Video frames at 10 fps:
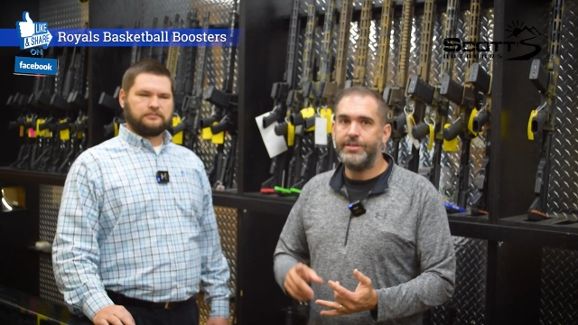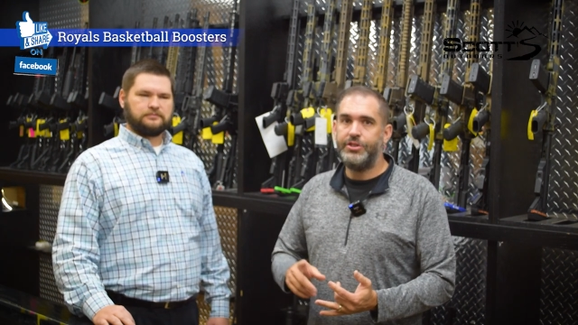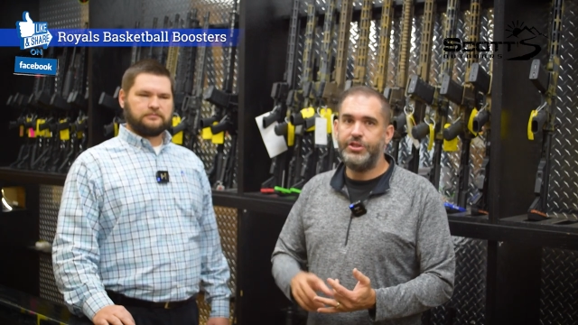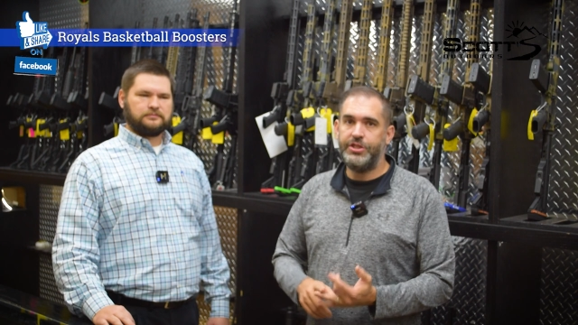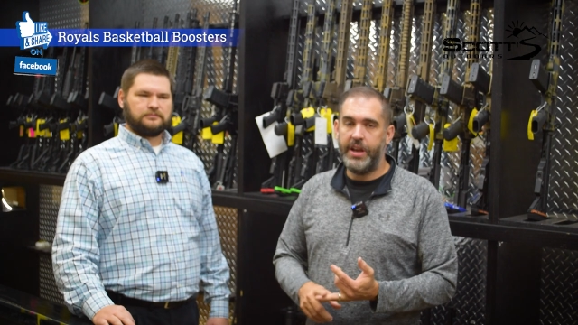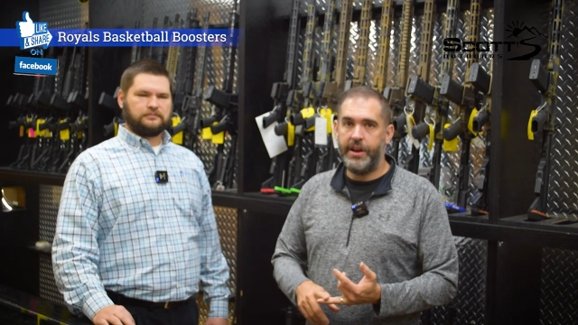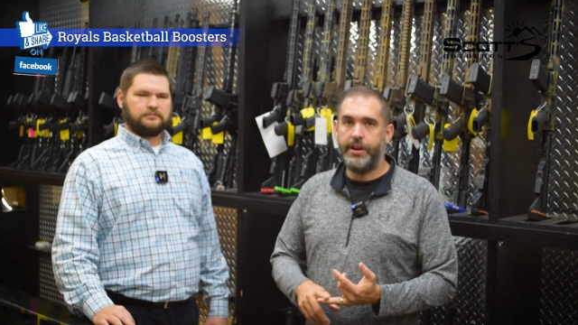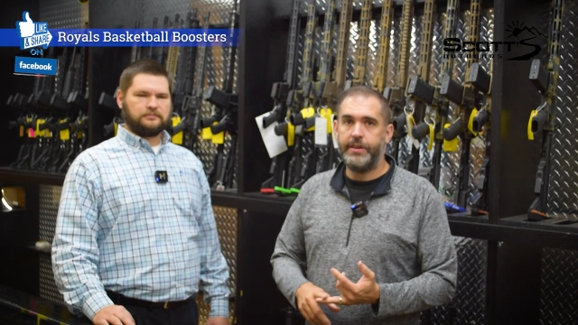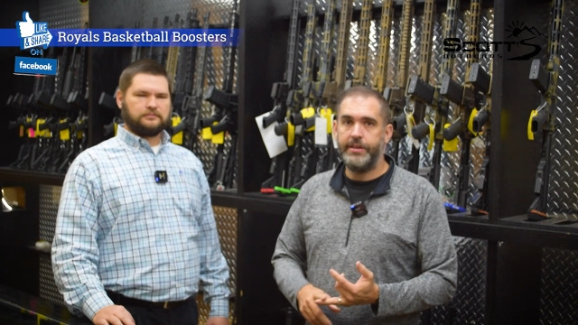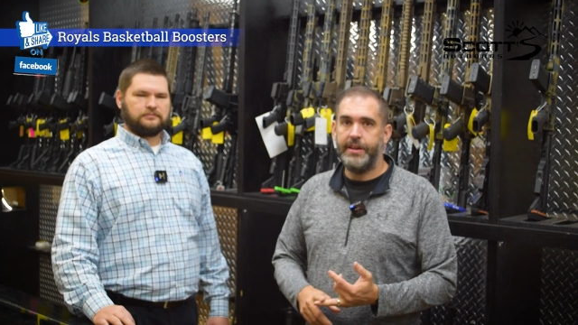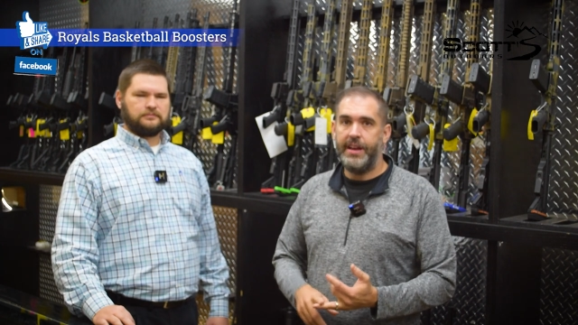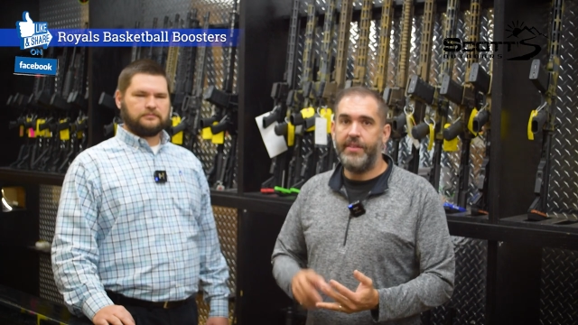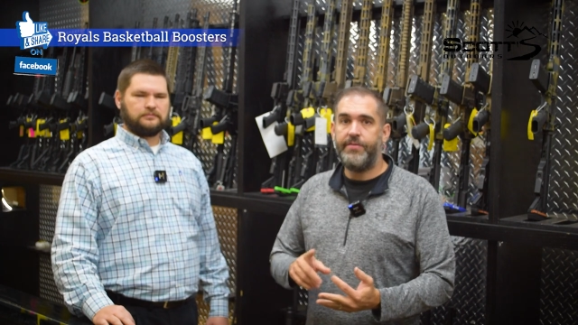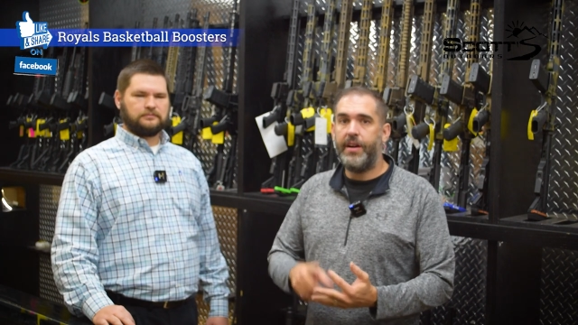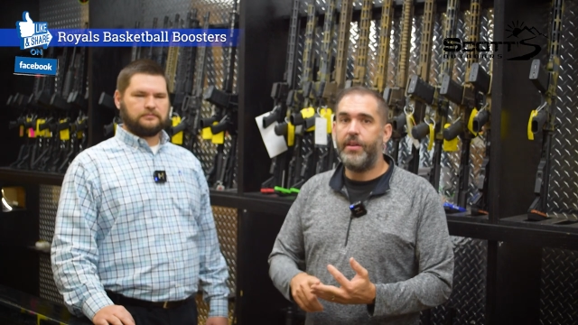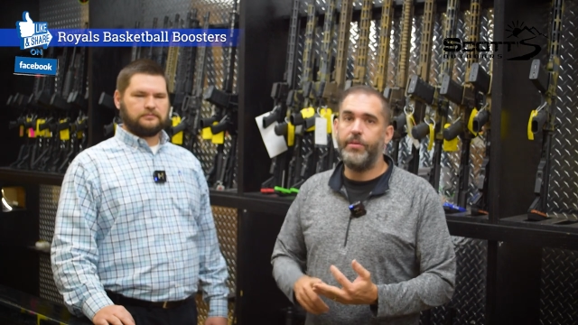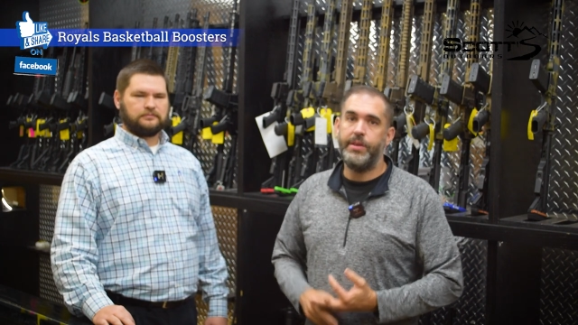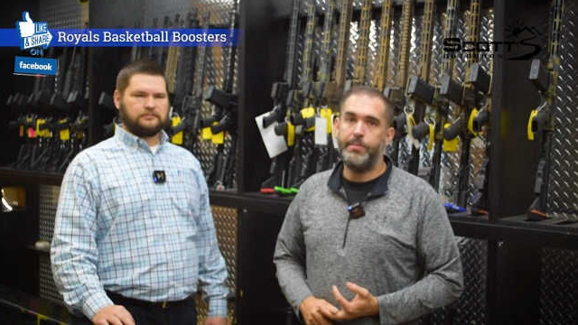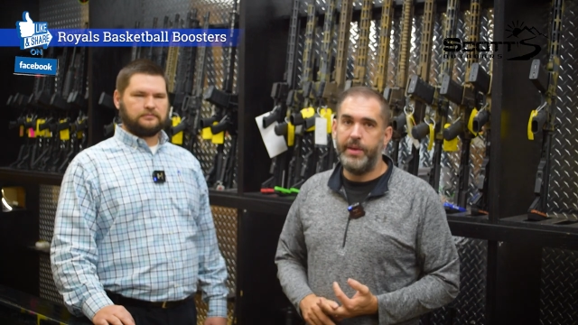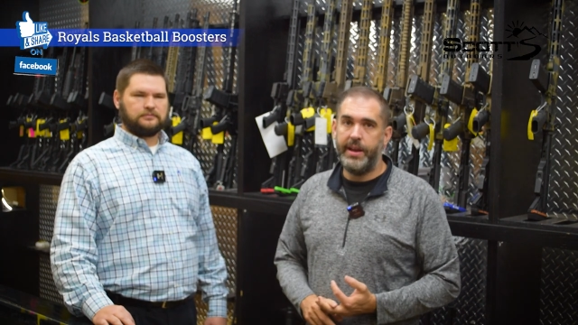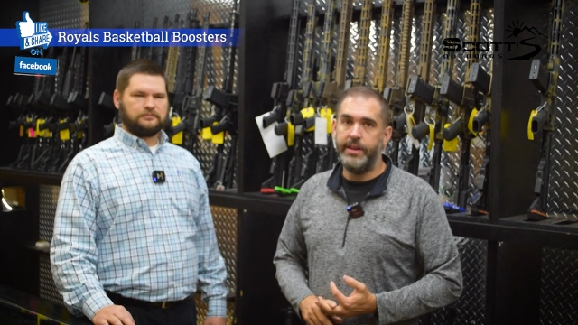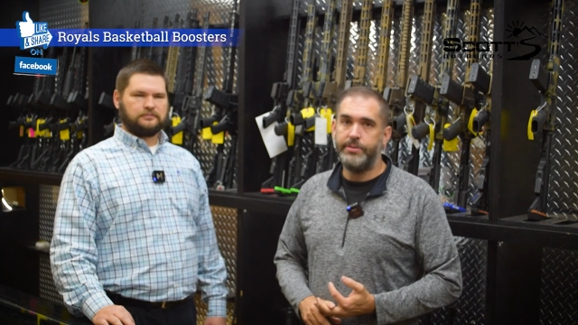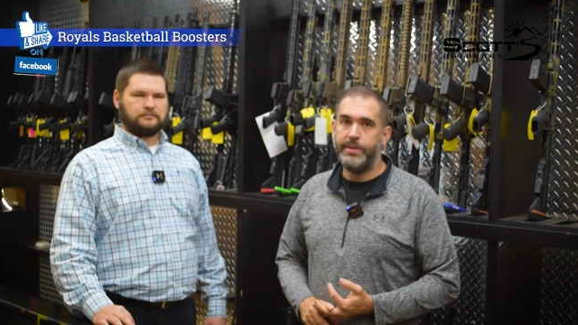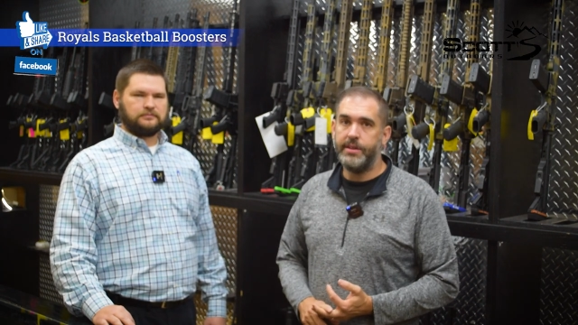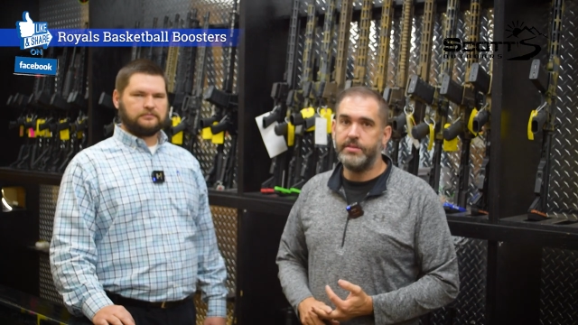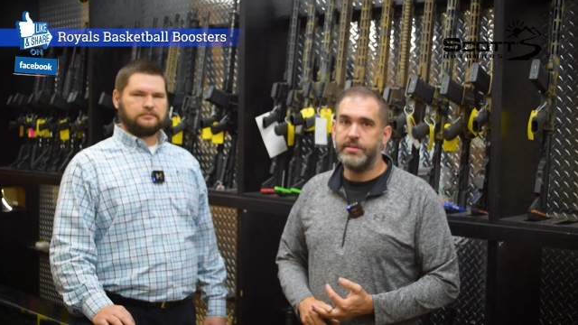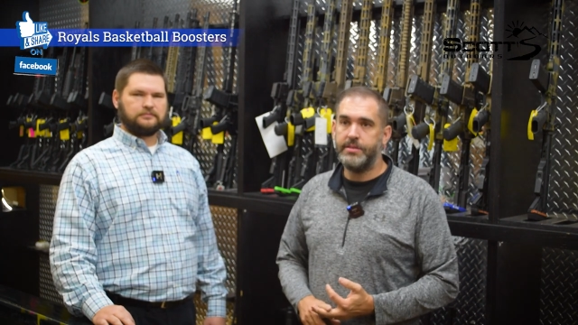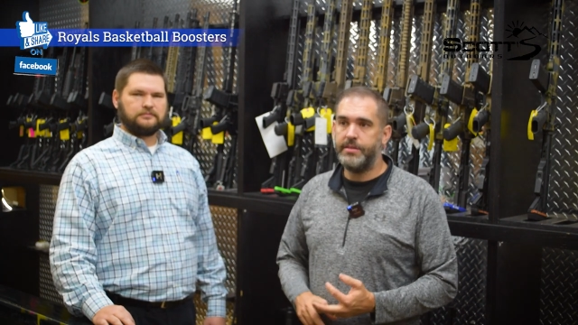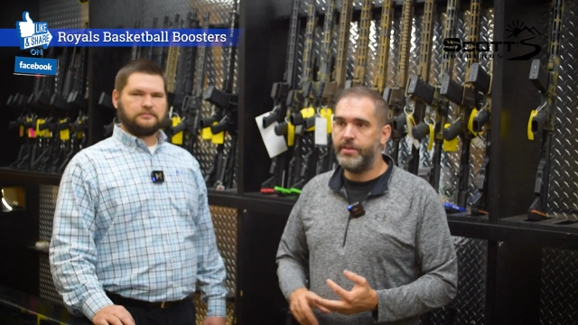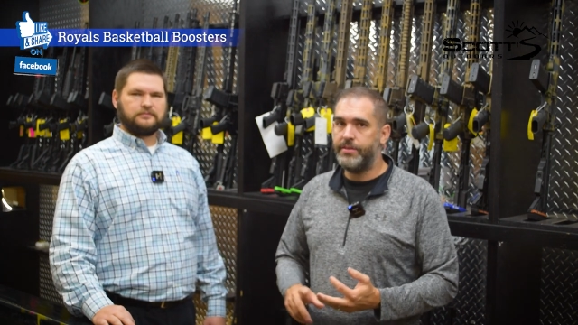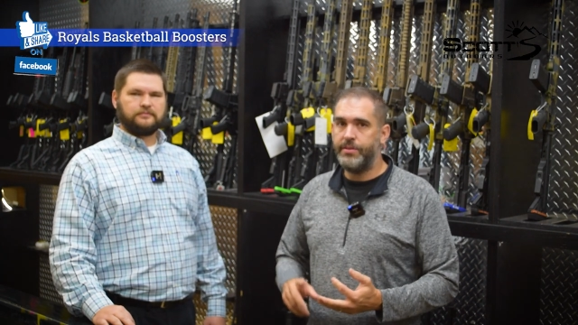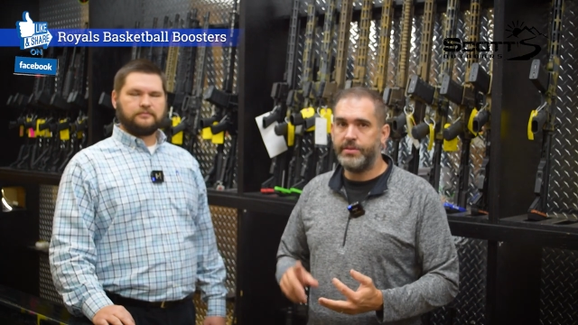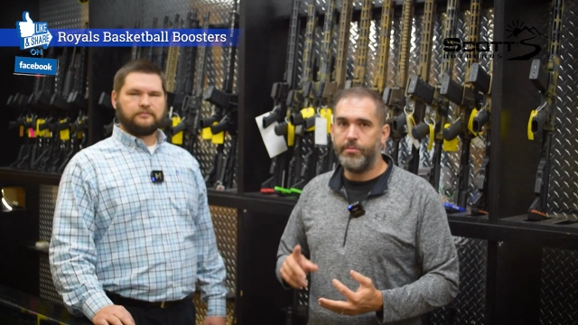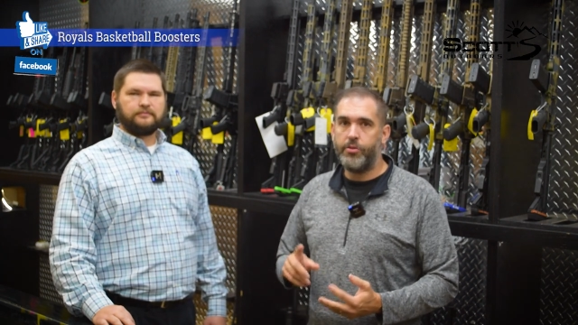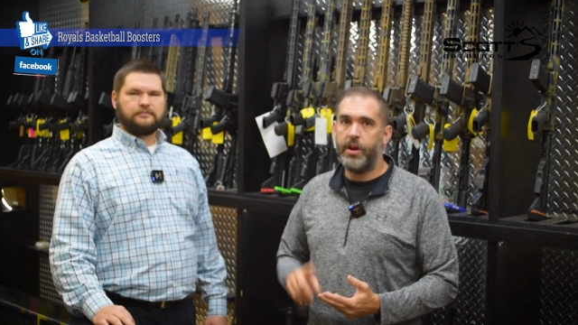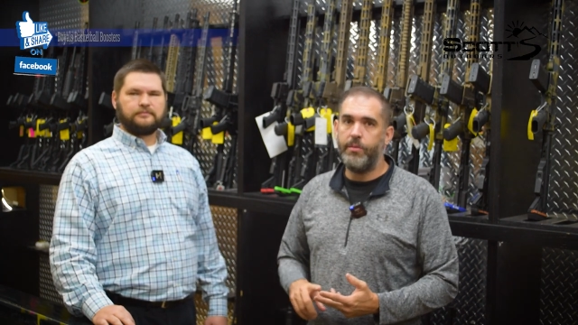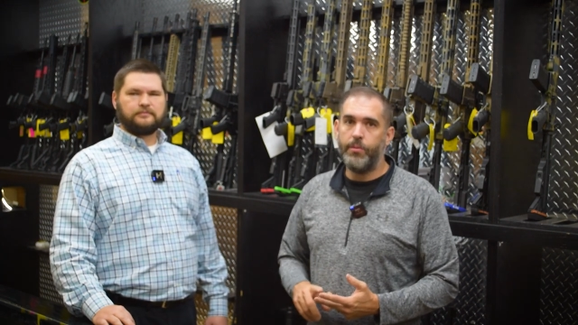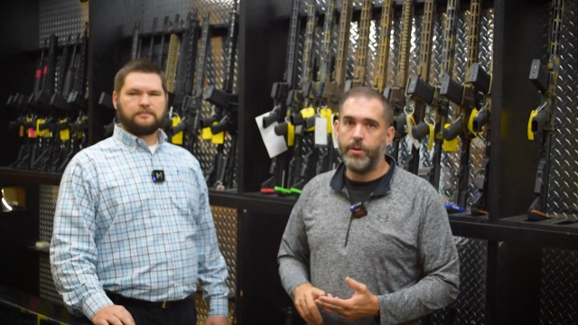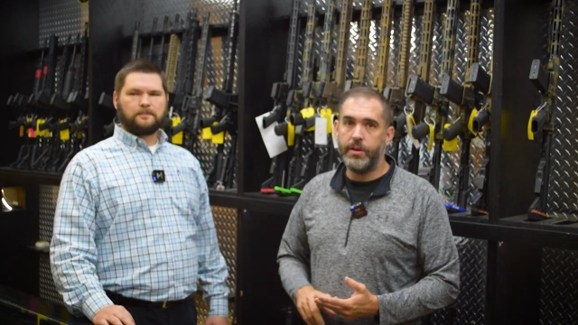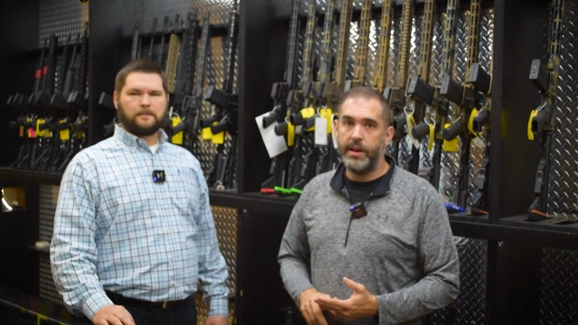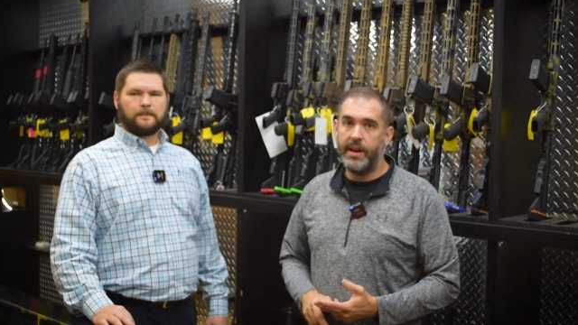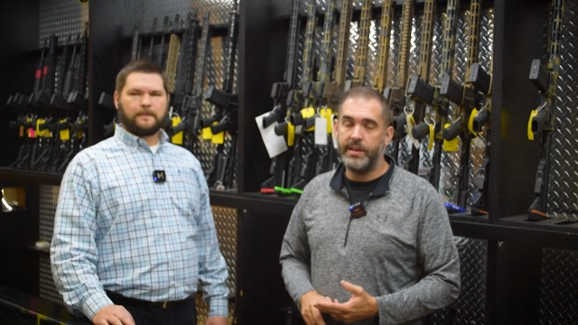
Speaker 1: share, and follow their page, because they're doing some great work, and I